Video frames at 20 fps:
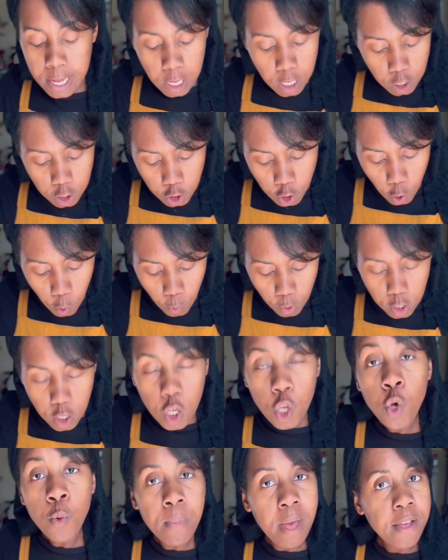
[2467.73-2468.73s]
So
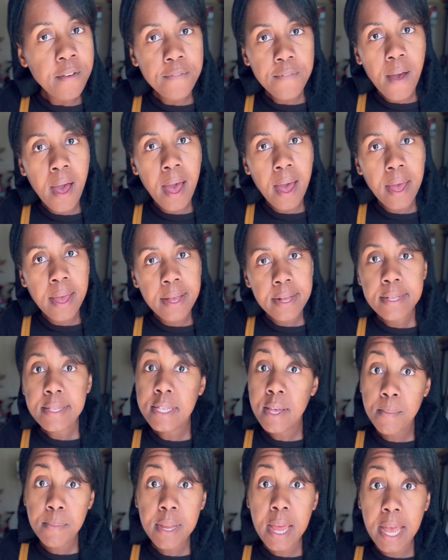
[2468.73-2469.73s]
you may find
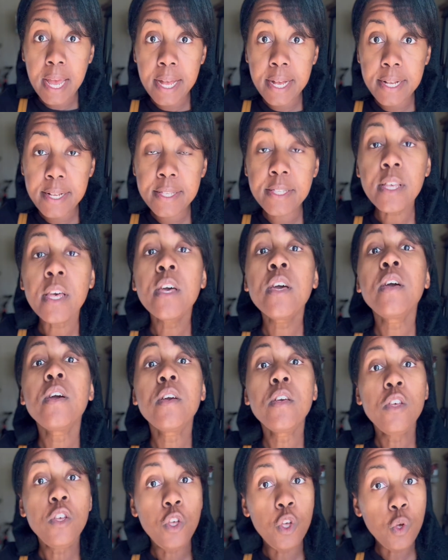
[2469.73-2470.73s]
some days
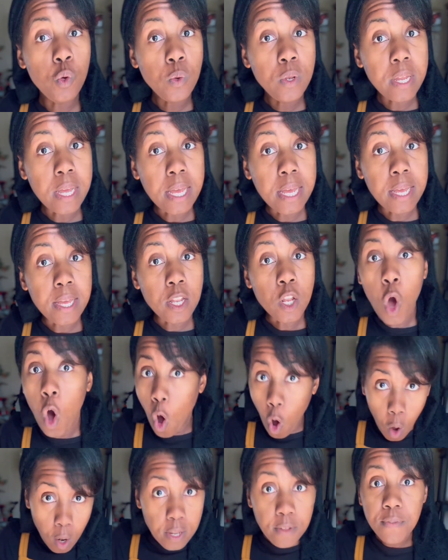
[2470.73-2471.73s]
you need
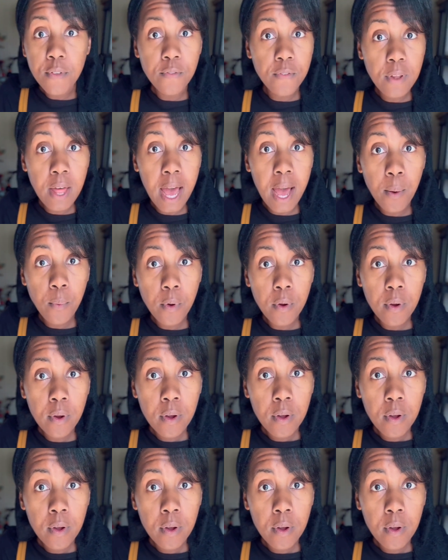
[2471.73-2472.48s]
all of the flour.